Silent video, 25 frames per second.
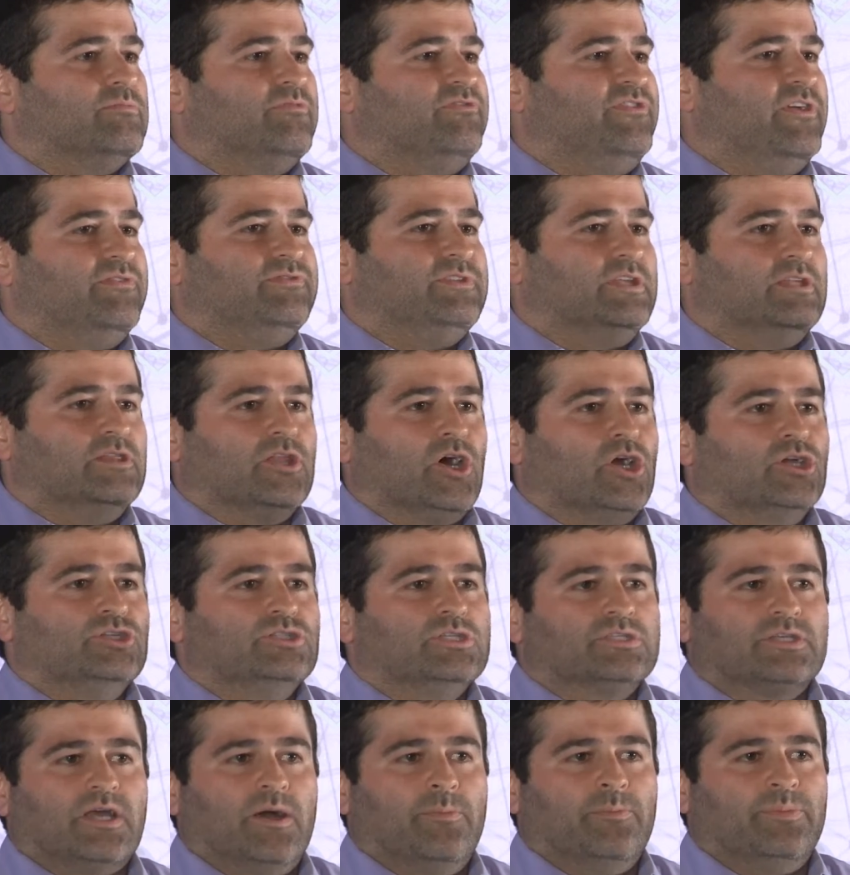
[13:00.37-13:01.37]
50
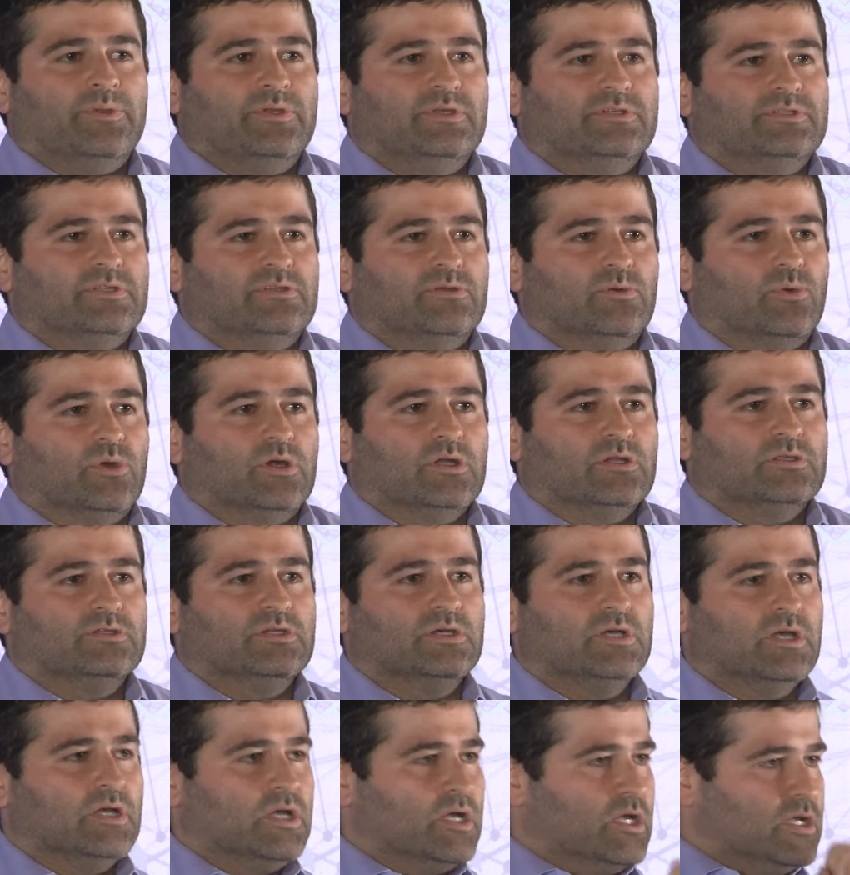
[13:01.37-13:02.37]
largest companies in the
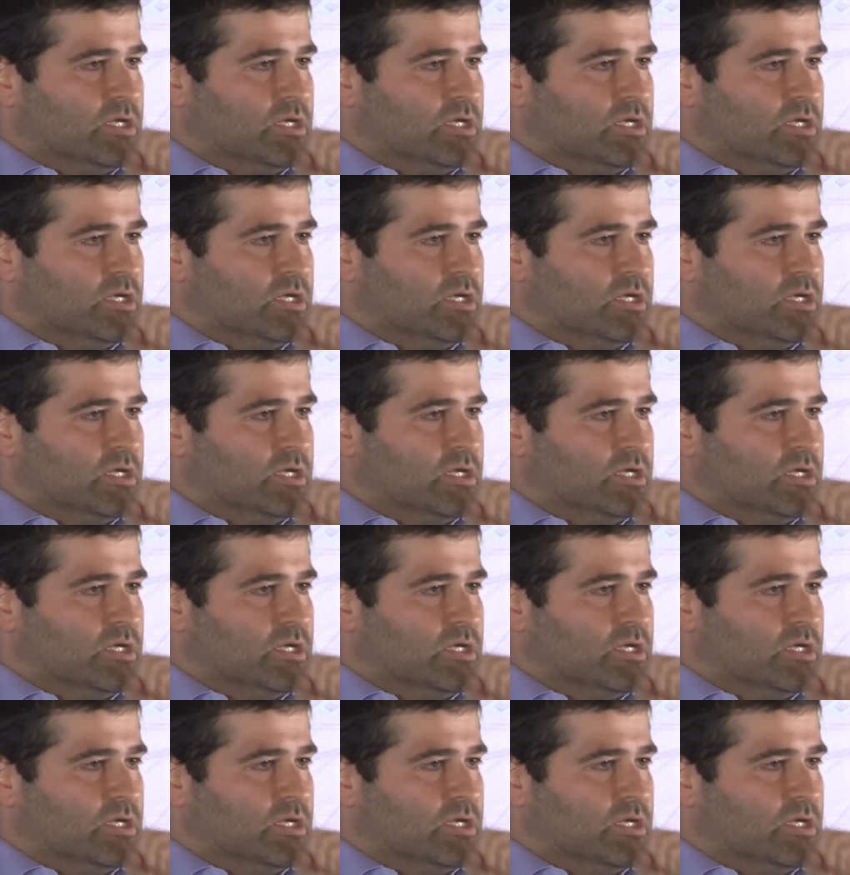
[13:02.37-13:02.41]
world.